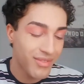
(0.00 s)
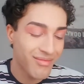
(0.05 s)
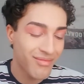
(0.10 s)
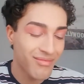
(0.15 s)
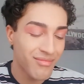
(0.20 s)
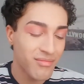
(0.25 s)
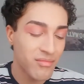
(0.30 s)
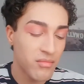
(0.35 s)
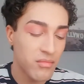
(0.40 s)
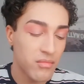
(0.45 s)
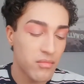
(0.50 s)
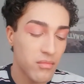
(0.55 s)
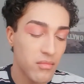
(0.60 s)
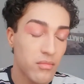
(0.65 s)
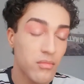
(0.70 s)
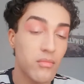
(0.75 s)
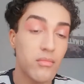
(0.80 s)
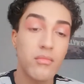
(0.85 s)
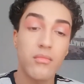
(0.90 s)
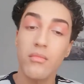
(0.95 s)
Hmm
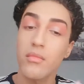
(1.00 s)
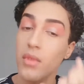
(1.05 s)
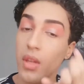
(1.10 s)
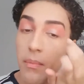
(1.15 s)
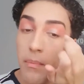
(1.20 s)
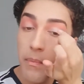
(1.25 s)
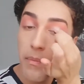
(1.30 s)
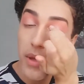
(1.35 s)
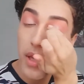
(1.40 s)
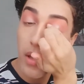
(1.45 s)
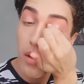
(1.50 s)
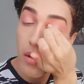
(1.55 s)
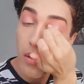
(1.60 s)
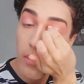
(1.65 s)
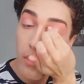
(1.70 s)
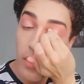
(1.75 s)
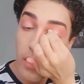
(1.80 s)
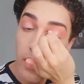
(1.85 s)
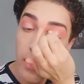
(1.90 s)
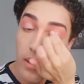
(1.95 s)
pink
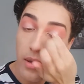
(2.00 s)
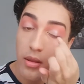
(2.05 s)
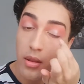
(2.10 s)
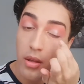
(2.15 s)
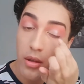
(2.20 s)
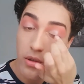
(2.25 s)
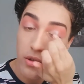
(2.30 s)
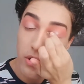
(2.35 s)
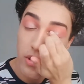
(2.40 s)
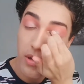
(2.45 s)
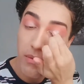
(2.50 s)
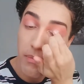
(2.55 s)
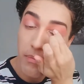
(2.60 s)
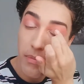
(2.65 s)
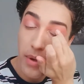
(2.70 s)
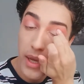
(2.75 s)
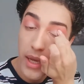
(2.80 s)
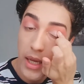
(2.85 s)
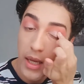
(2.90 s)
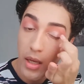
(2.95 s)
one, like the
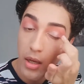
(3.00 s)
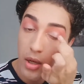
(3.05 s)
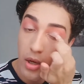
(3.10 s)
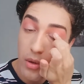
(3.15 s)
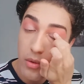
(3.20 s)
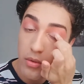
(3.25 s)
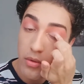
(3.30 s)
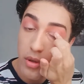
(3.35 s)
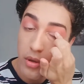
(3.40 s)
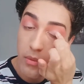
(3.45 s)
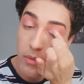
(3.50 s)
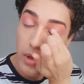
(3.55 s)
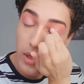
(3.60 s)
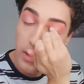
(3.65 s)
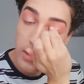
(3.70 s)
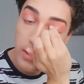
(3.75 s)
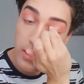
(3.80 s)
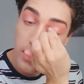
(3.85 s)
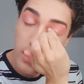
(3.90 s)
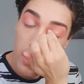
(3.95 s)
champagne golden
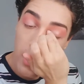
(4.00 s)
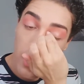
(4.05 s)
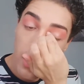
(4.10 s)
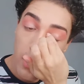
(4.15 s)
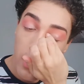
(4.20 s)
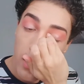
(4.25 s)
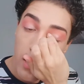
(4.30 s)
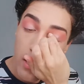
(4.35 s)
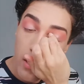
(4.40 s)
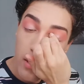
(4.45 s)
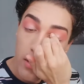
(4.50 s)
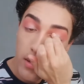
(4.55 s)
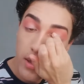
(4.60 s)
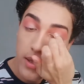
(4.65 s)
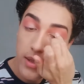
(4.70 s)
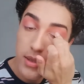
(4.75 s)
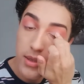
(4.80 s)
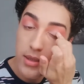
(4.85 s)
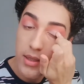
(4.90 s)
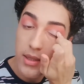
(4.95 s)
ones.
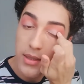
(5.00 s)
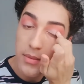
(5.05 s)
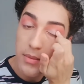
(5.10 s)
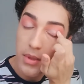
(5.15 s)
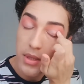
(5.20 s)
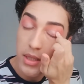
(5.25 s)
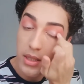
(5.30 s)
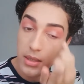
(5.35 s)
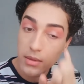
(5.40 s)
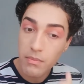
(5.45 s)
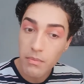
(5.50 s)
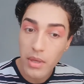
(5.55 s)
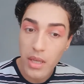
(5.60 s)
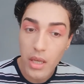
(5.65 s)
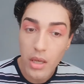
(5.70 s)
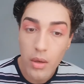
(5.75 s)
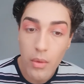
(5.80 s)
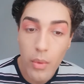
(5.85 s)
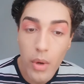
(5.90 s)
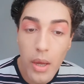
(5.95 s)
That's nice, but this
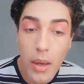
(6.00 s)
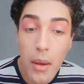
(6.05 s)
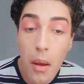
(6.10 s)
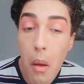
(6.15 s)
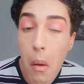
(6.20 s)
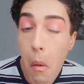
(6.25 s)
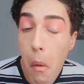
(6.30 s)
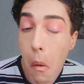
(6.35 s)
pink one.